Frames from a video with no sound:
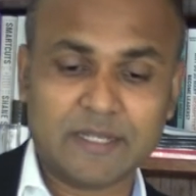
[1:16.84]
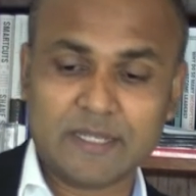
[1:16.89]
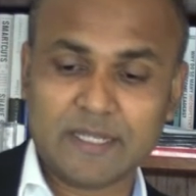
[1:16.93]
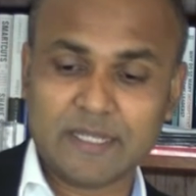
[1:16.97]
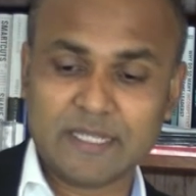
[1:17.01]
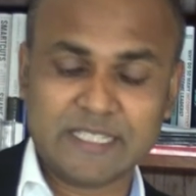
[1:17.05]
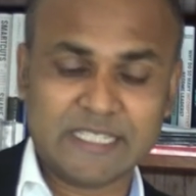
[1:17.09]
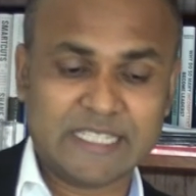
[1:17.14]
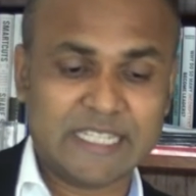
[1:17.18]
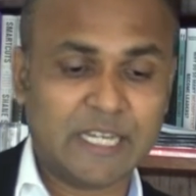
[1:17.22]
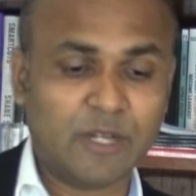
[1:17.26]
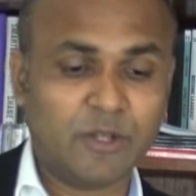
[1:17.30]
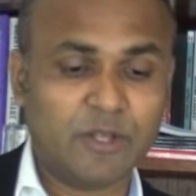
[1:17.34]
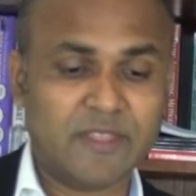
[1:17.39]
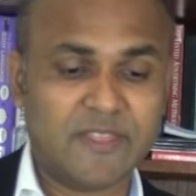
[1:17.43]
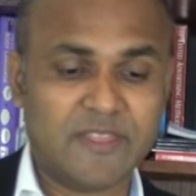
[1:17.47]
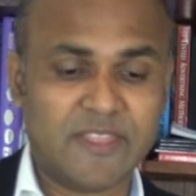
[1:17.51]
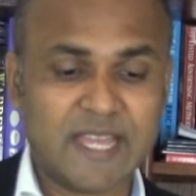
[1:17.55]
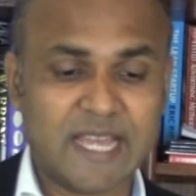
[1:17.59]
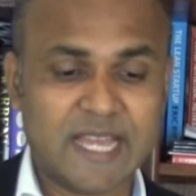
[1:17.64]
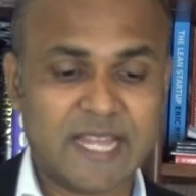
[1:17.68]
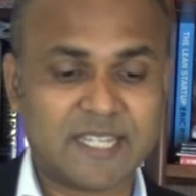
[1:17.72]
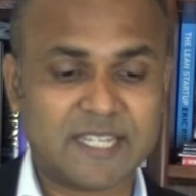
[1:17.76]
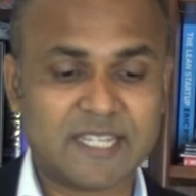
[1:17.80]
deal with
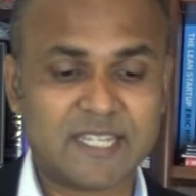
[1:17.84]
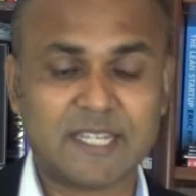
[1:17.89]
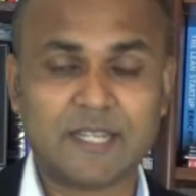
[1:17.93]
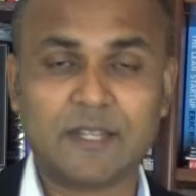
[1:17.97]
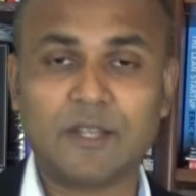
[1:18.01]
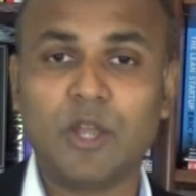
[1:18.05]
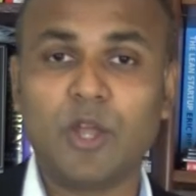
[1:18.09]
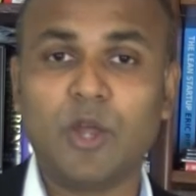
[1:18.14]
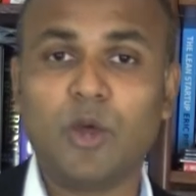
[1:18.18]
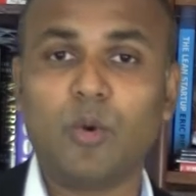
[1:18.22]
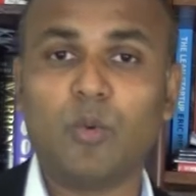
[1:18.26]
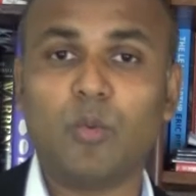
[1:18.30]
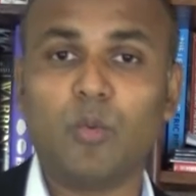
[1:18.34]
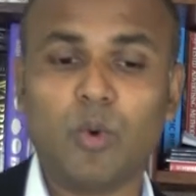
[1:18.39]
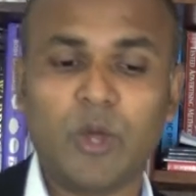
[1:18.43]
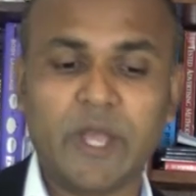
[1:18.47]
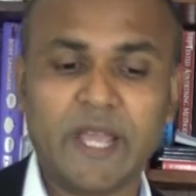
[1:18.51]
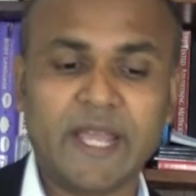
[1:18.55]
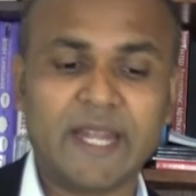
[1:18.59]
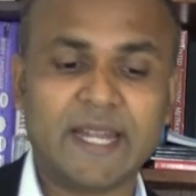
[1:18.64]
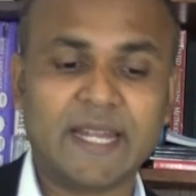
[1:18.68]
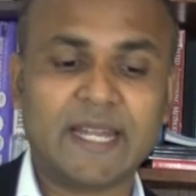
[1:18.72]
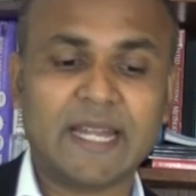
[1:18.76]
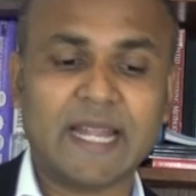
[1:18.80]
that,
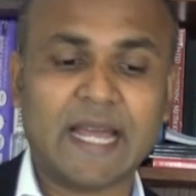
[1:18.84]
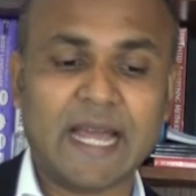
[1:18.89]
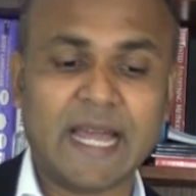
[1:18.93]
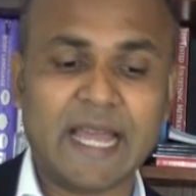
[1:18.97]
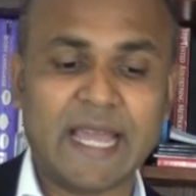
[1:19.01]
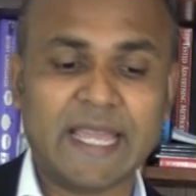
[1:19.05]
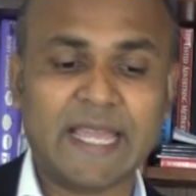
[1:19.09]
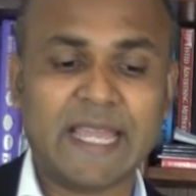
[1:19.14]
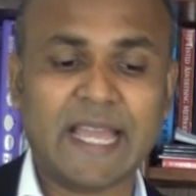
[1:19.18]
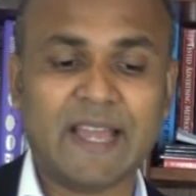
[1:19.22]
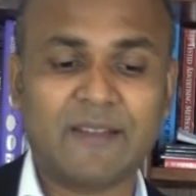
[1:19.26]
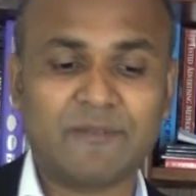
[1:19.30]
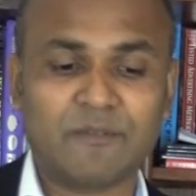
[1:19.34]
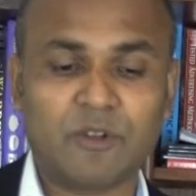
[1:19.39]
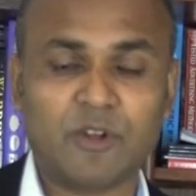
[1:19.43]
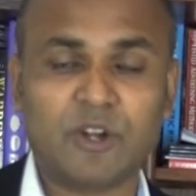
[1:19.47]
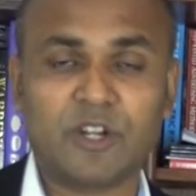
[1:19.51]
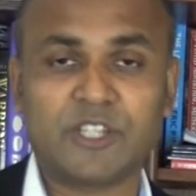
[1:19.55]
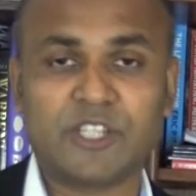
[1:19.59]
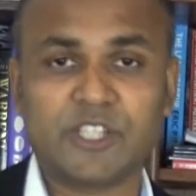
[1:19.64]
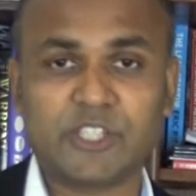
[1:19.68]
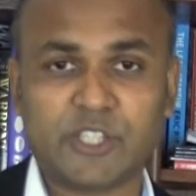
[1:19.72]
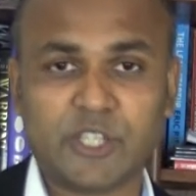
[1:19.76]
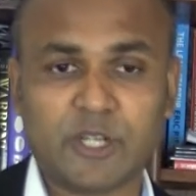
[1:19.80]
when I have
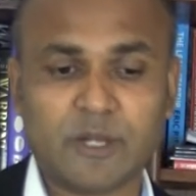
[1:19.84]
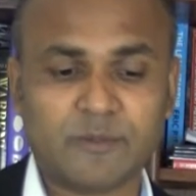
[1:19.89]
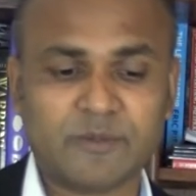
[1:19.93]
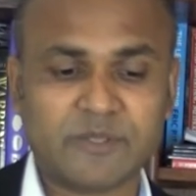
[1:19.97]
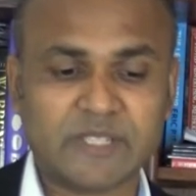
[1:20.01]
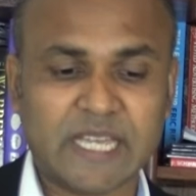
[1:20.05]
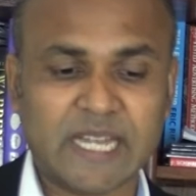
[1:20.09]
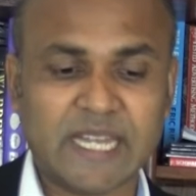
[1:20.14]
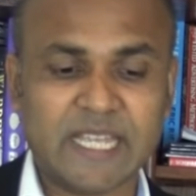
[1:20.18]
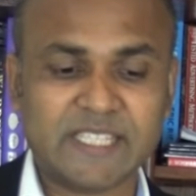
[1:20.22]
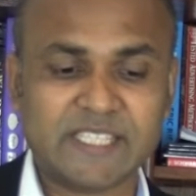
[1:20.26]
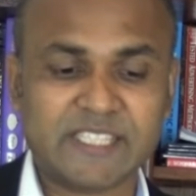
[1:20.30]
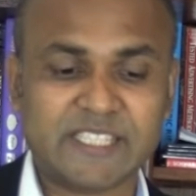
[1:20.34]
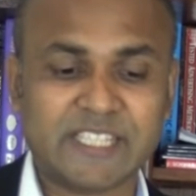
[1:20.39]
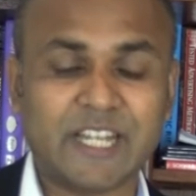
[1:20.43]
got this sort of challenge,